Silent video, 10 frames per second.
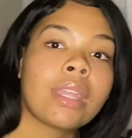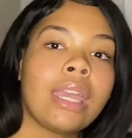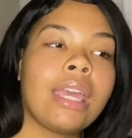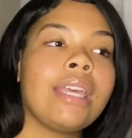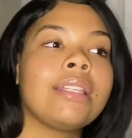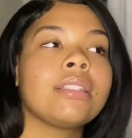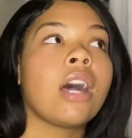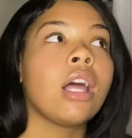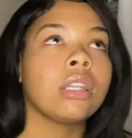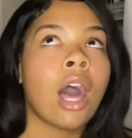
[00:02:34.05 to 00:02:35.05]
is
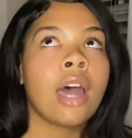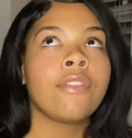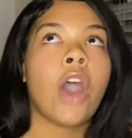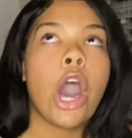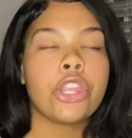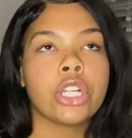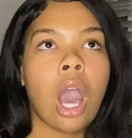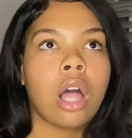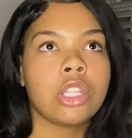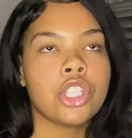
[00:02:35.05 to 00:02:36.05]
a lot of other
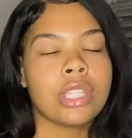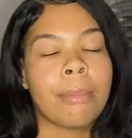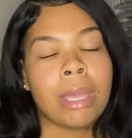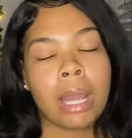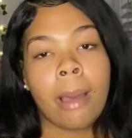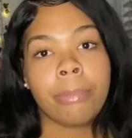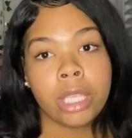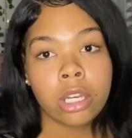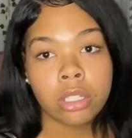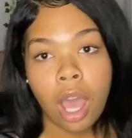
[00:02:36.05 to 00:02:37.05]
colleges that may not be
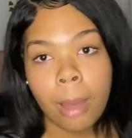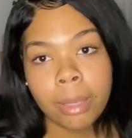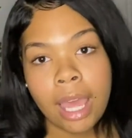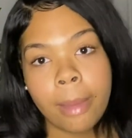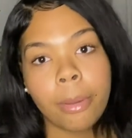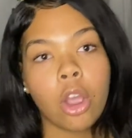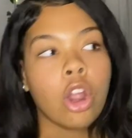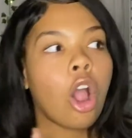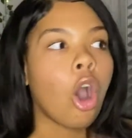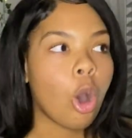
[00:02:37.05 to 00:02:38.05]
on Common App
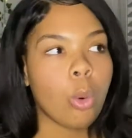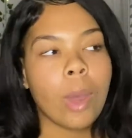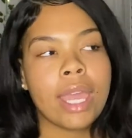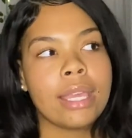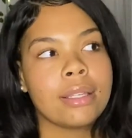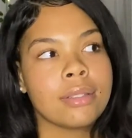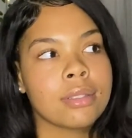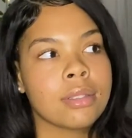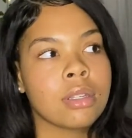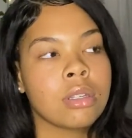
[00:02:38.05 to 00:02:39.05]

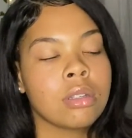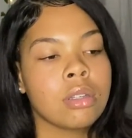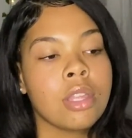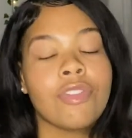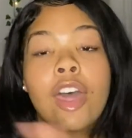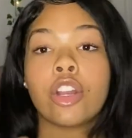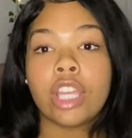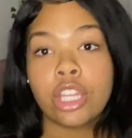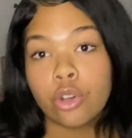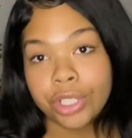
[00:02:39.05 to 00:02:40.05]
that are
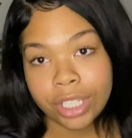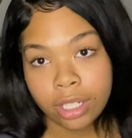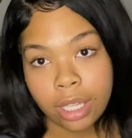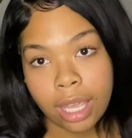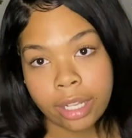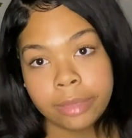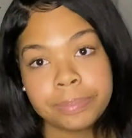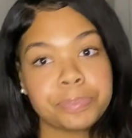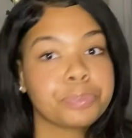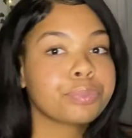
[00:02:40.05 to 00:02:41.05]
in North Carolina
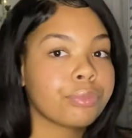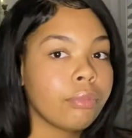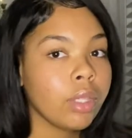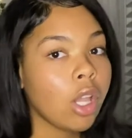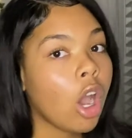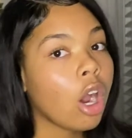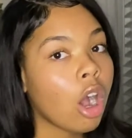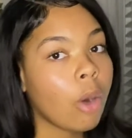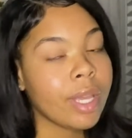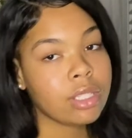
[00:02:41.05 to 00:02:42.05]
are
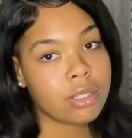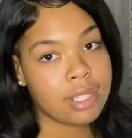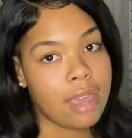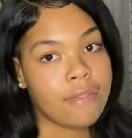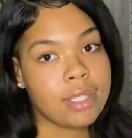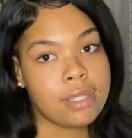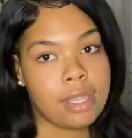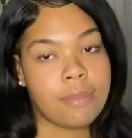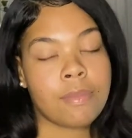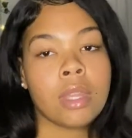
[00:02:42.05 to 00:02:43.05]
always on CFNC.
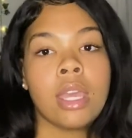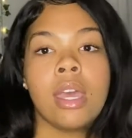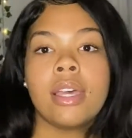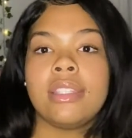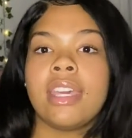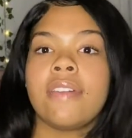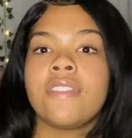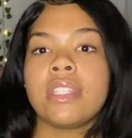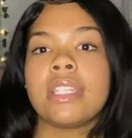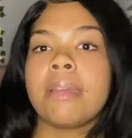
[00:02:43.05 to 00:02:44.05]

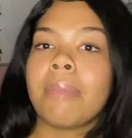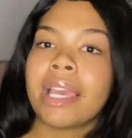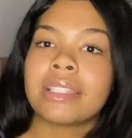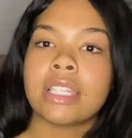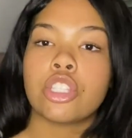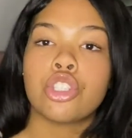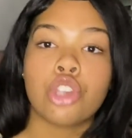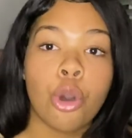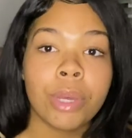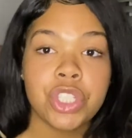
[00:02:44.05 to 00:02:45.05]
CFNC makes it
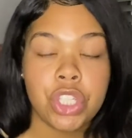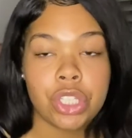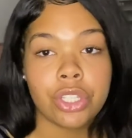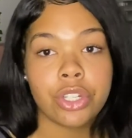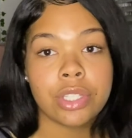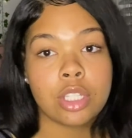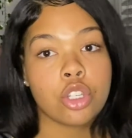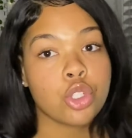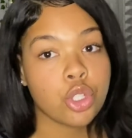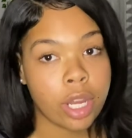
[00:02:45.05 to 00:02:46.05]
so much easier to send your
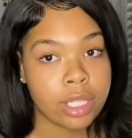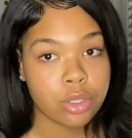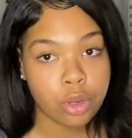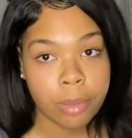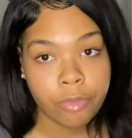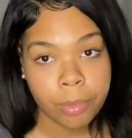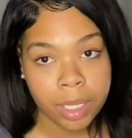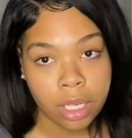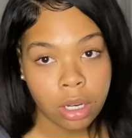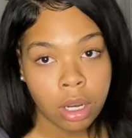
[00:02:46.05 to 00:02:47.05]
transcript from
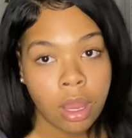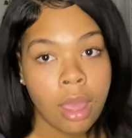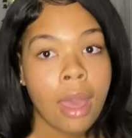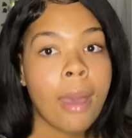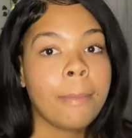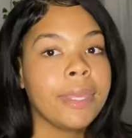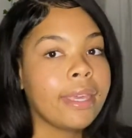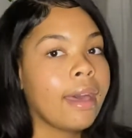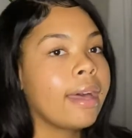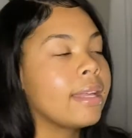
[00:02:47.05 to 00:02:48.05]
here
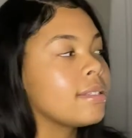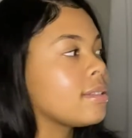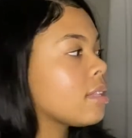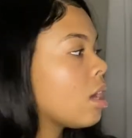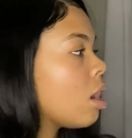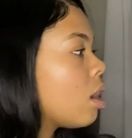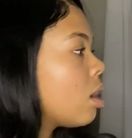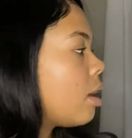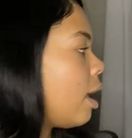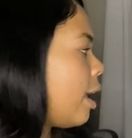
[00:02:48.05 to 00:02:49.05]
because
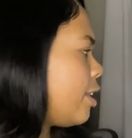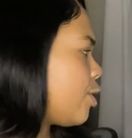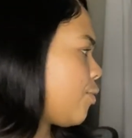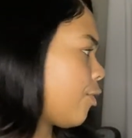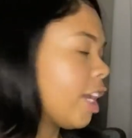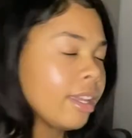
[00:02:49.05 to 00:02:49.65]
it's free.